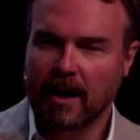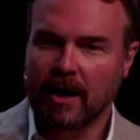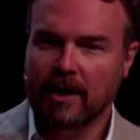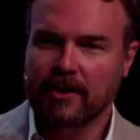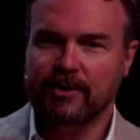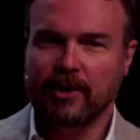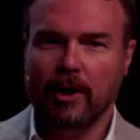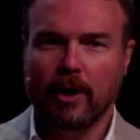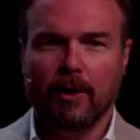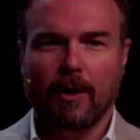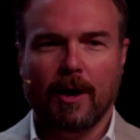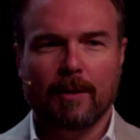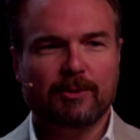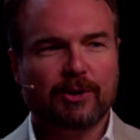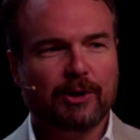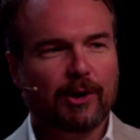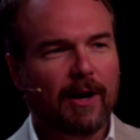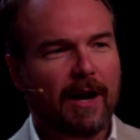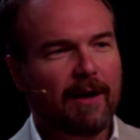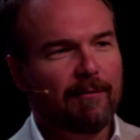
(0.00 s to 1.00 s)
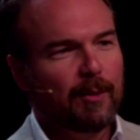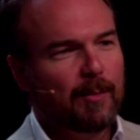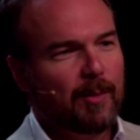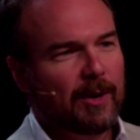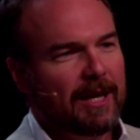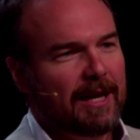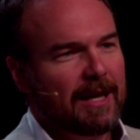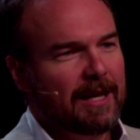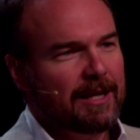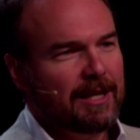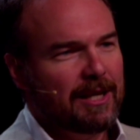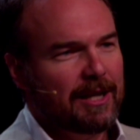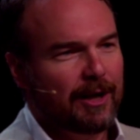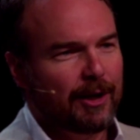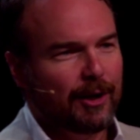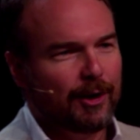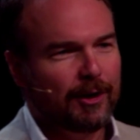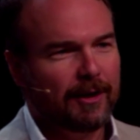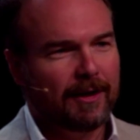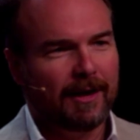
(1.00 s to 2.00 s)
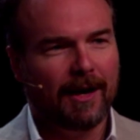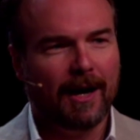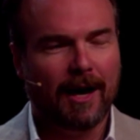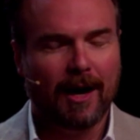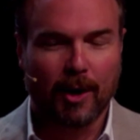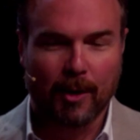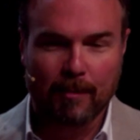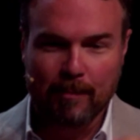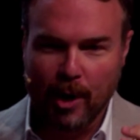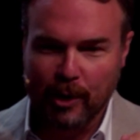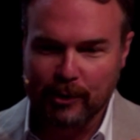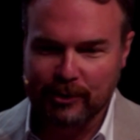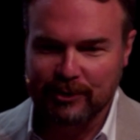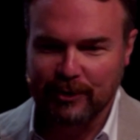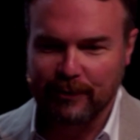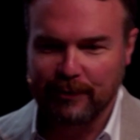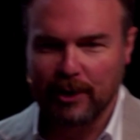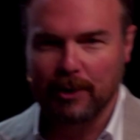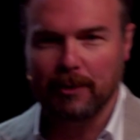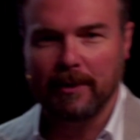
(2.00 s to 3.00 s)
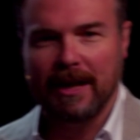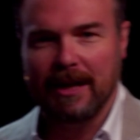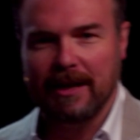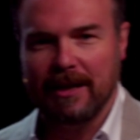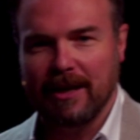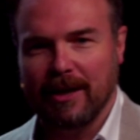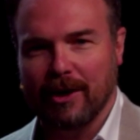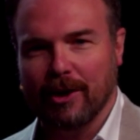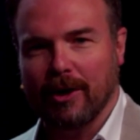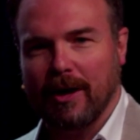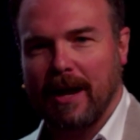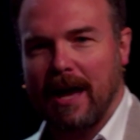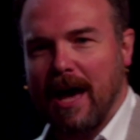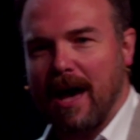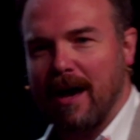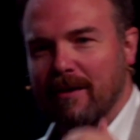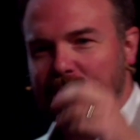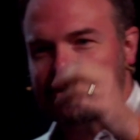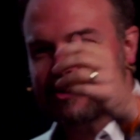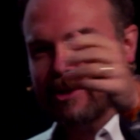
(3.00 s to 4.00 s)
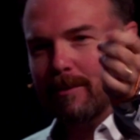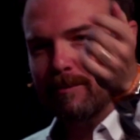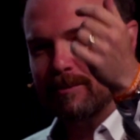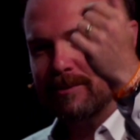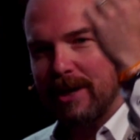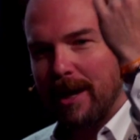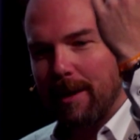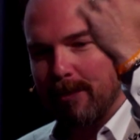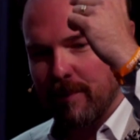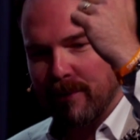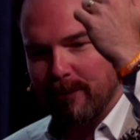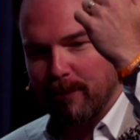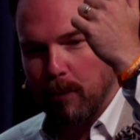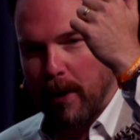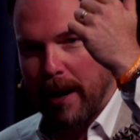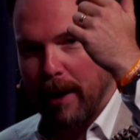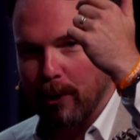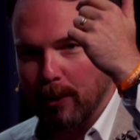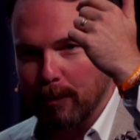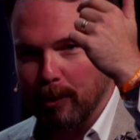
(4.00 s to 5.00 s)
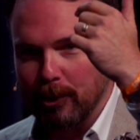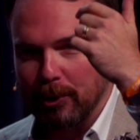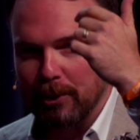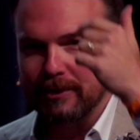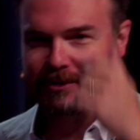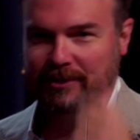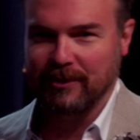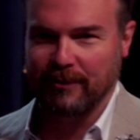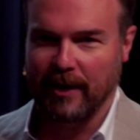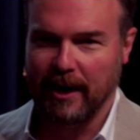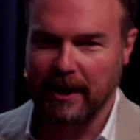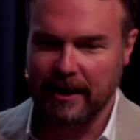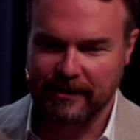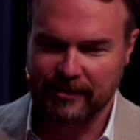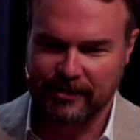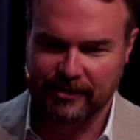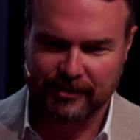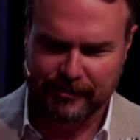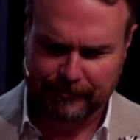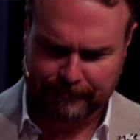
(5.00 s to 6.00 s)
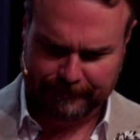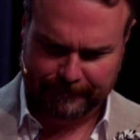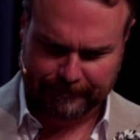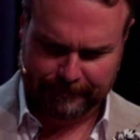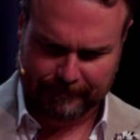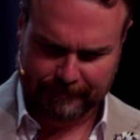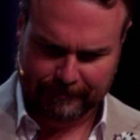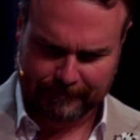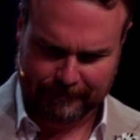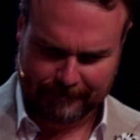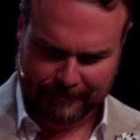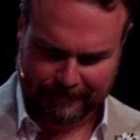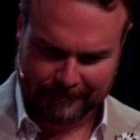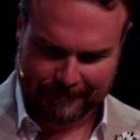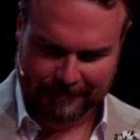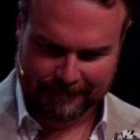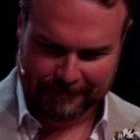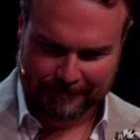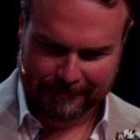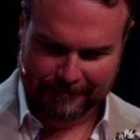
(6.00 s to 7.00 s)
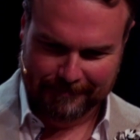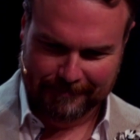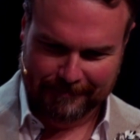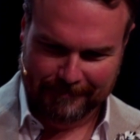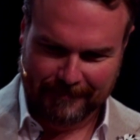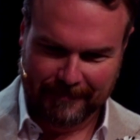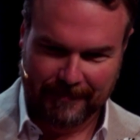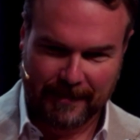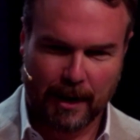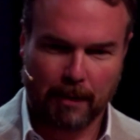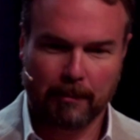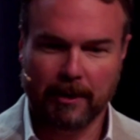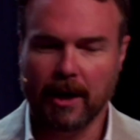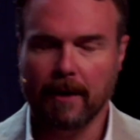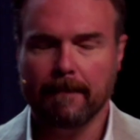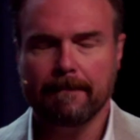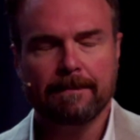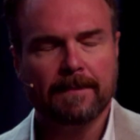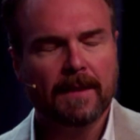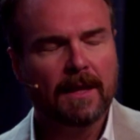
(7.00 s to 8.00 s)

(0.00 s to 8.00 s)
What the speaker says: So I'm sure everybody in here, or most of you in here, have some type of wearable device. There we go.